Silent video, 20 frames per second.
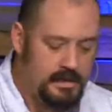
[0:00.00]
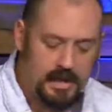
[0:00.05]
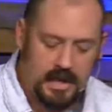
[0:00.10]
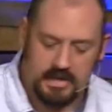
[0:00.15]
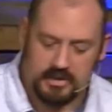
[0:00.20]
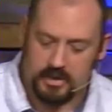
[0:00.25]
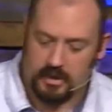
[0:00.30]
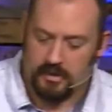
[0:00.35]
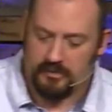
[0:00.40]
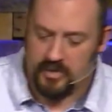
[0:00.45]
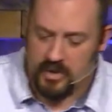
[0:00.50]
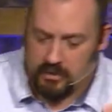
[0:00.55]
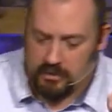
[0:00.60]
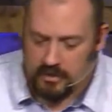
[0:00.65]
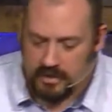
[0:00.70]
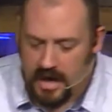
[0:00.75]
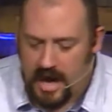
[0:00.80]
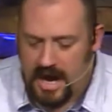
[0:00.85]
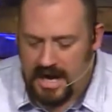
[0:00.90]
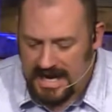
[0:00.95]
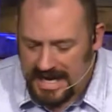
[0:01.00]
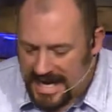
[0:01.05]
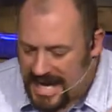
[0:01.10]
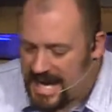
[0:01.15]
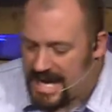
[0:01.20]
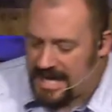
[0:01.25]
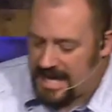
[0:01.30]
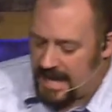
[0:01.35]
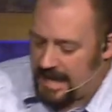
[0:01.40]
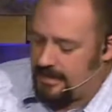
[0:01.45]
And so if you're not
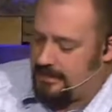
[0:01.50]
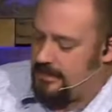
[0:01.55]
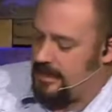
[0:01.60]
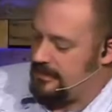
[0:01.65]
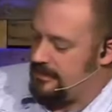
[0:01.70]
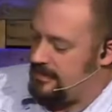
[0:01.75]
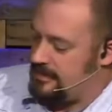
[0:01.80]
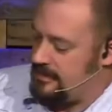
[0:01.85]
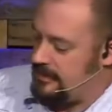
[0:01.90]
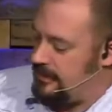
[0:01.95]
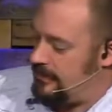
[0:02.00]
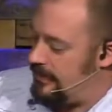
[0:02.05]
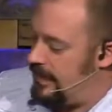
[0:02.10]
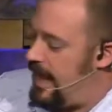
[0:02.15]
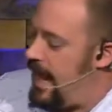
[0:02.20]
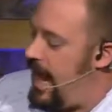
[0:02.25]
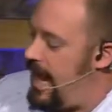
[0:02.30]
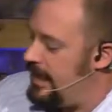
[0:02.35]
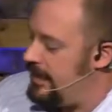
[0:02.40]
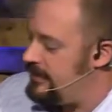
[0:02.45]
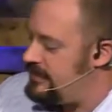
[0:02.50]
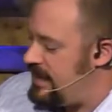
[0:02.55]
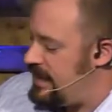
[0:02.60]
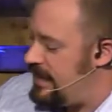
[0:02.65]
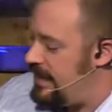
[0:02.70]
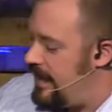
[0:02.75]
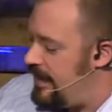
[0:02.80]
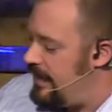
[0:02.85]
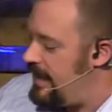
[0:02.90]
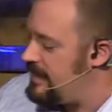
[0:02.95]
eating, like this little guy,
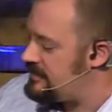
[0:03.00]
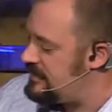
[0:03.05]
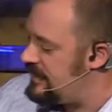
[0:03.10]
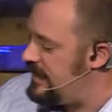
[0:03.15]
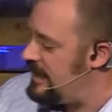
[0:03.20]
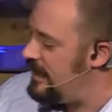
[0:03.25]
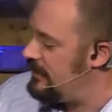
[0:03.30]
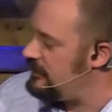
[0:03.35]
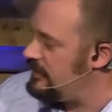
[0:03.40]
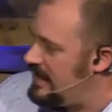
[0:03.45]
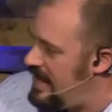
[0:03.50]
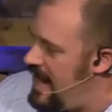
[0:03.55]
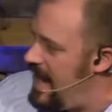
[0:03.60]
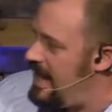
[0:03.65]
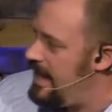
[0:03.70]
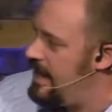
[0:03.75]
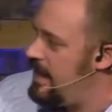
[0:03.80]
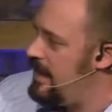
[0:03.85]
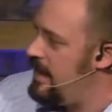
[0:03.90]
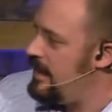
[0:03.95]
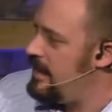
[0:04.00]
has to eat every day.